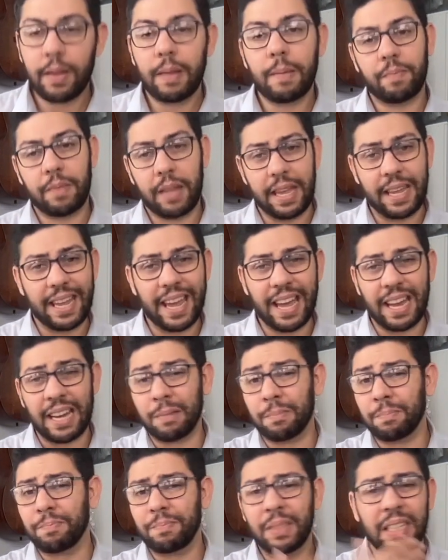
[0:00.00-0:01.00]
Again,
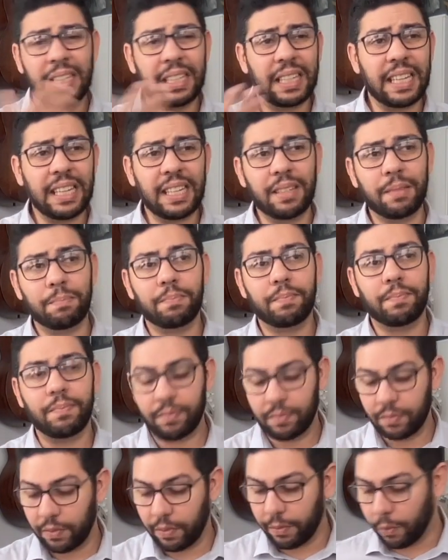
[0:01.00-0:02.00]
clean,
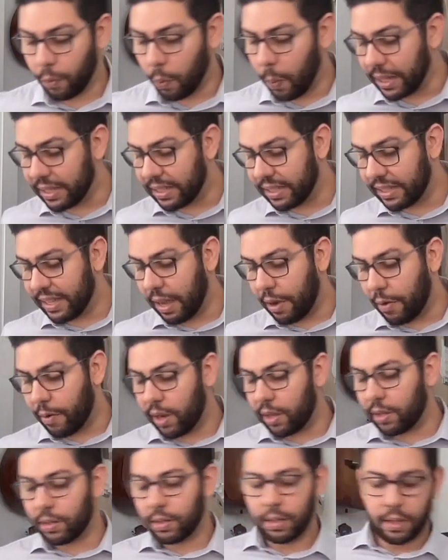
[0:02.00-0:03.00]
quite
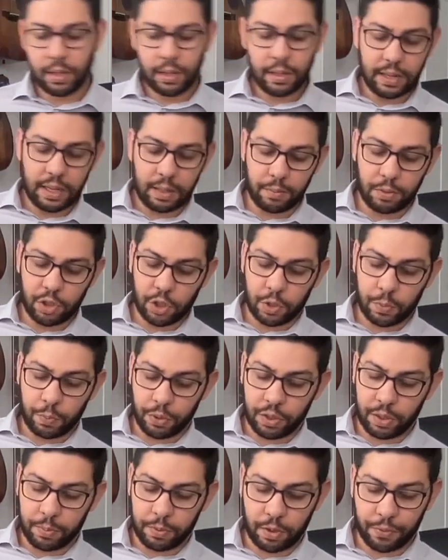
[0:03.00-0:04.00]
sterile. Let me just put
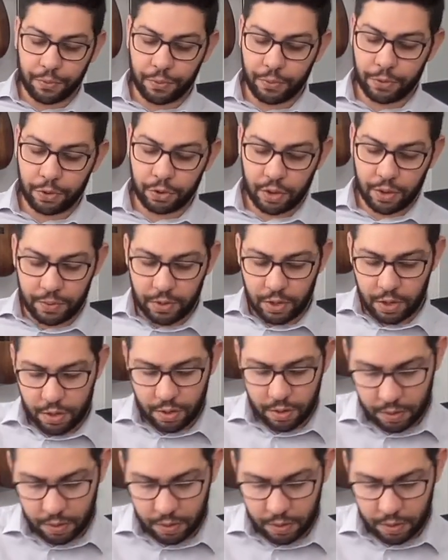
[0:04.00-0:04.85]
a bit of overdrive here.